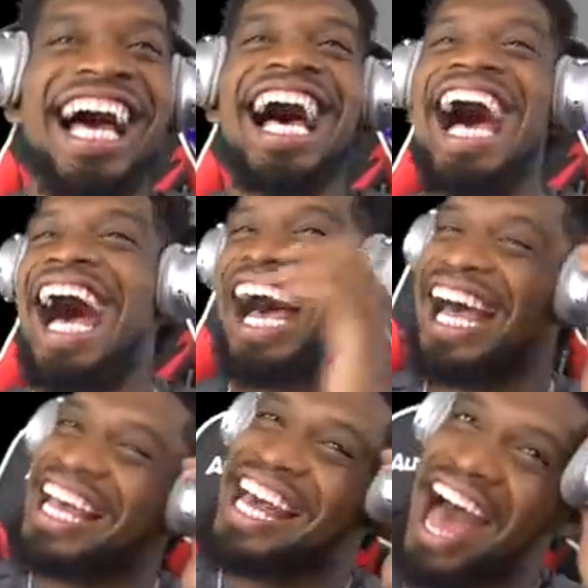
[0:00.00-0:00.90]

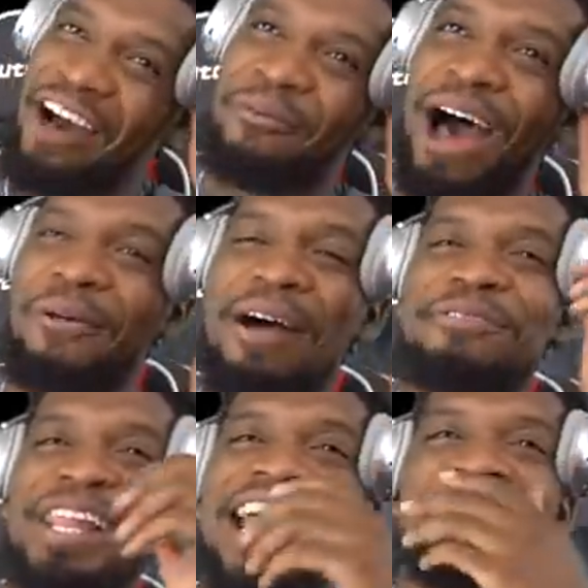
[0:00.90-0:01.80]
you. Why do
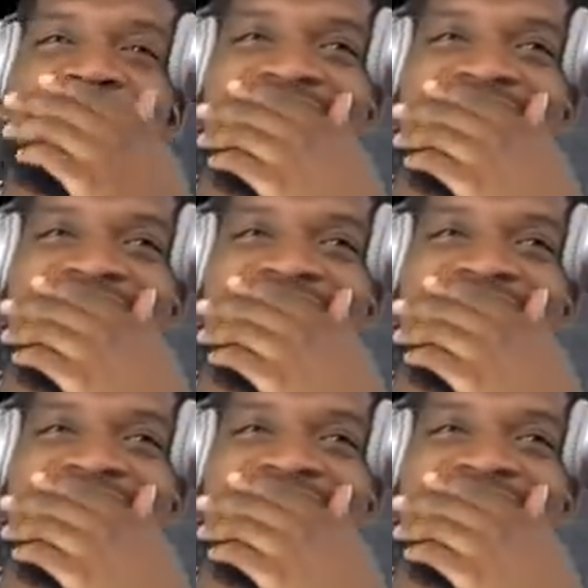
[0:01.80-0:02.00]
I feel like he